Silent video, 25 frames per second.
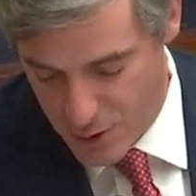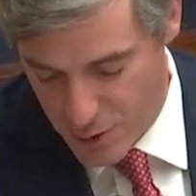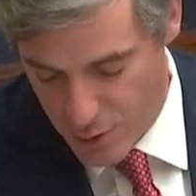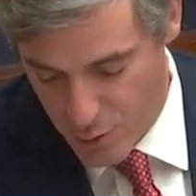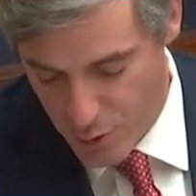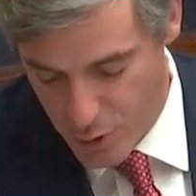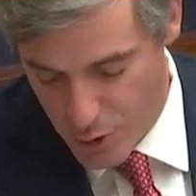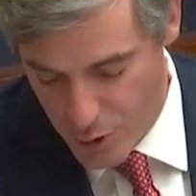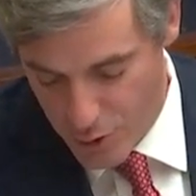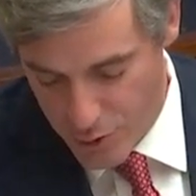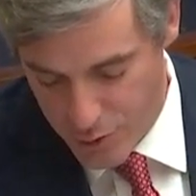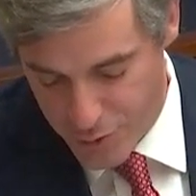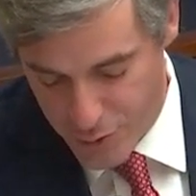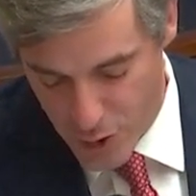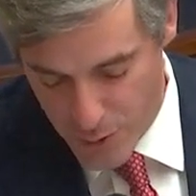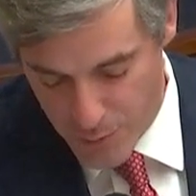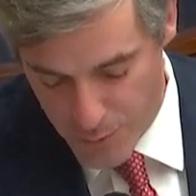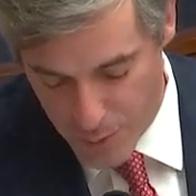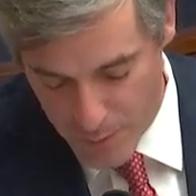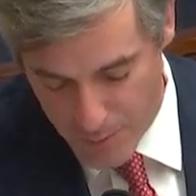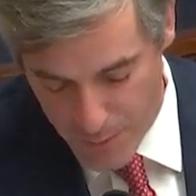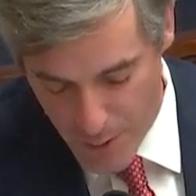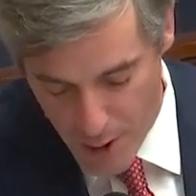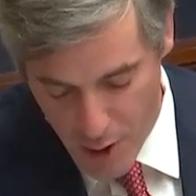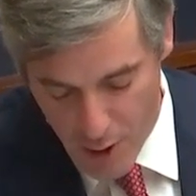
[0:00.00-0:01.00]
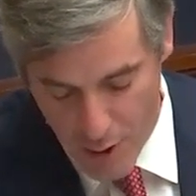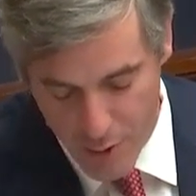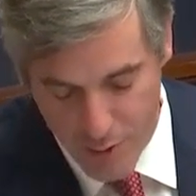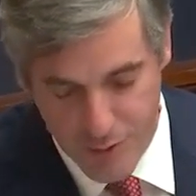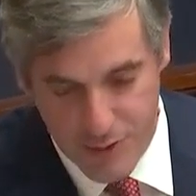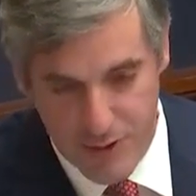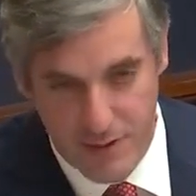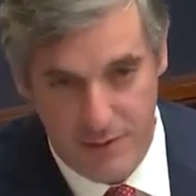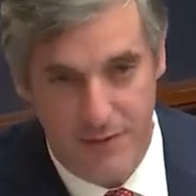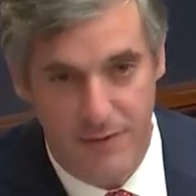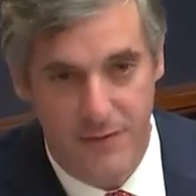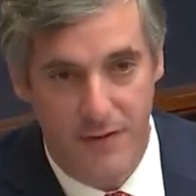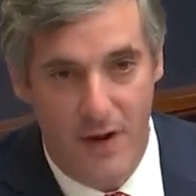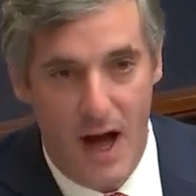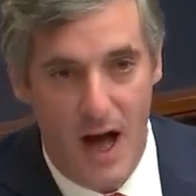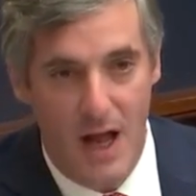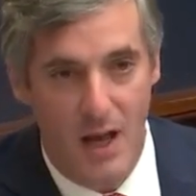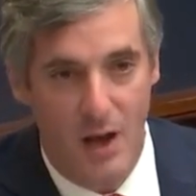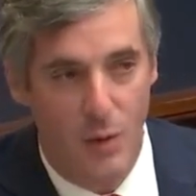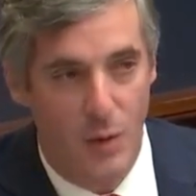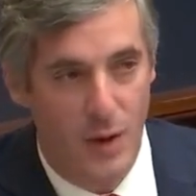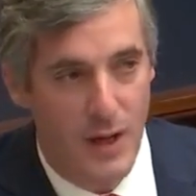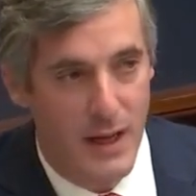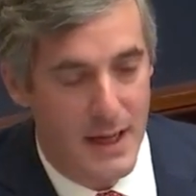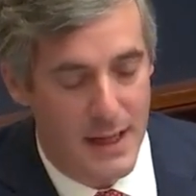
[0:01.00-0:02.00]
Cruz to propose the
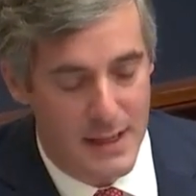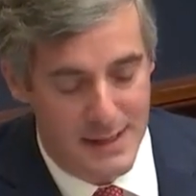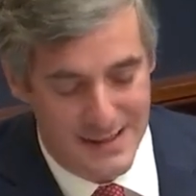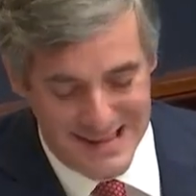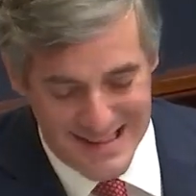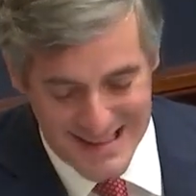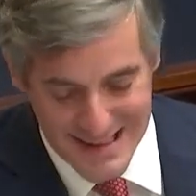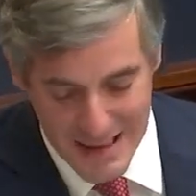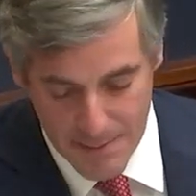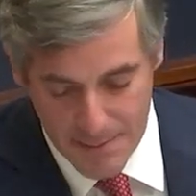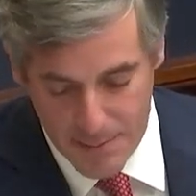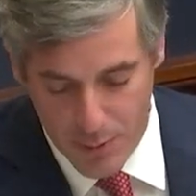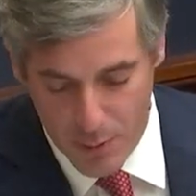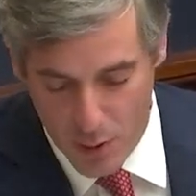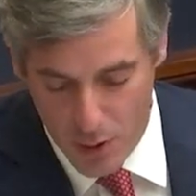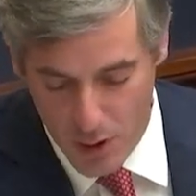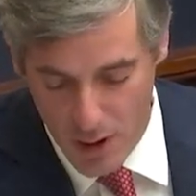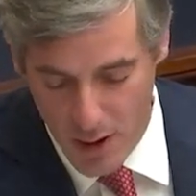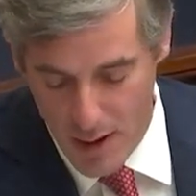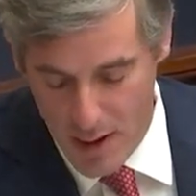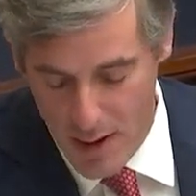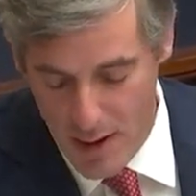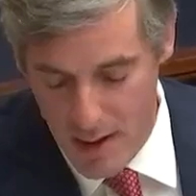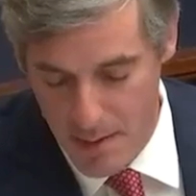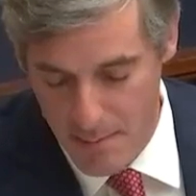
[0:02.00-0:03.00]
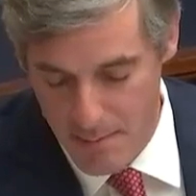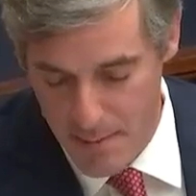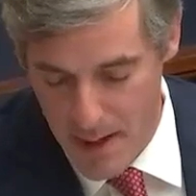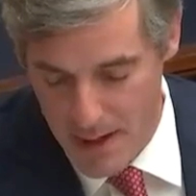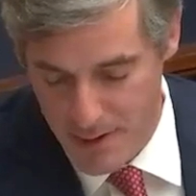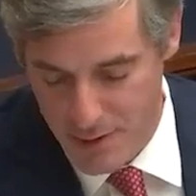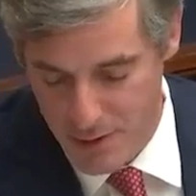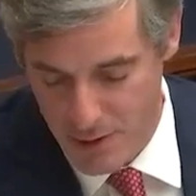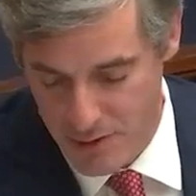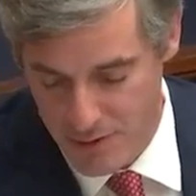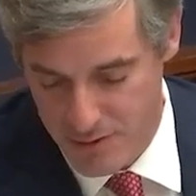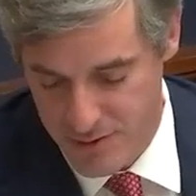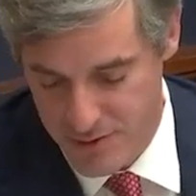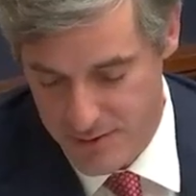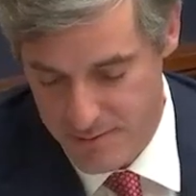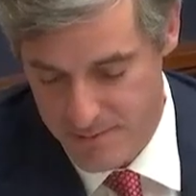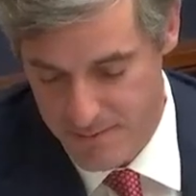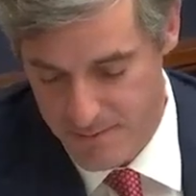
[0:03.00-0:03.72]
following simple measures.